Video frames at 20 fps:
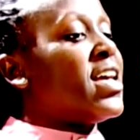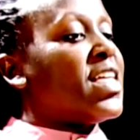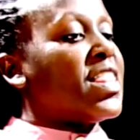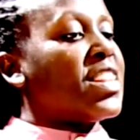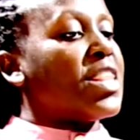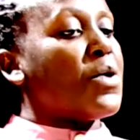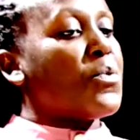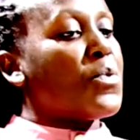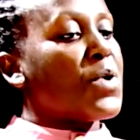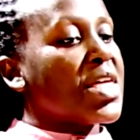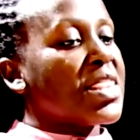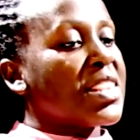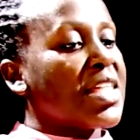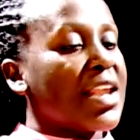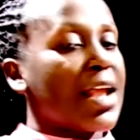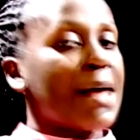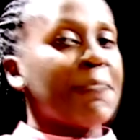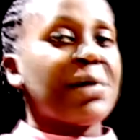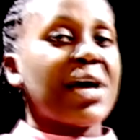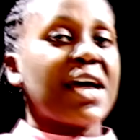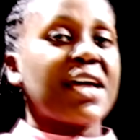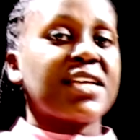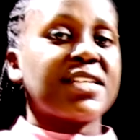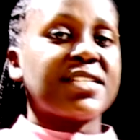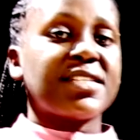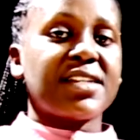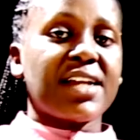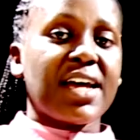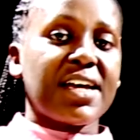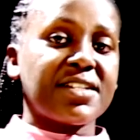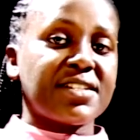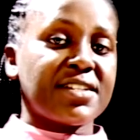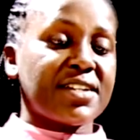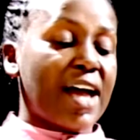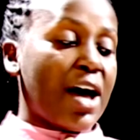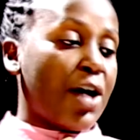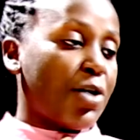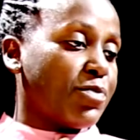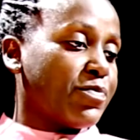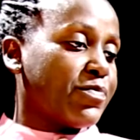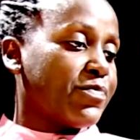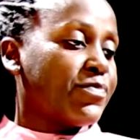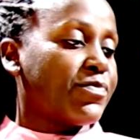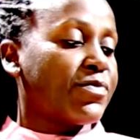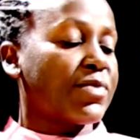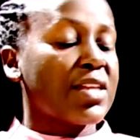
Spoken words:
the way the number is right now,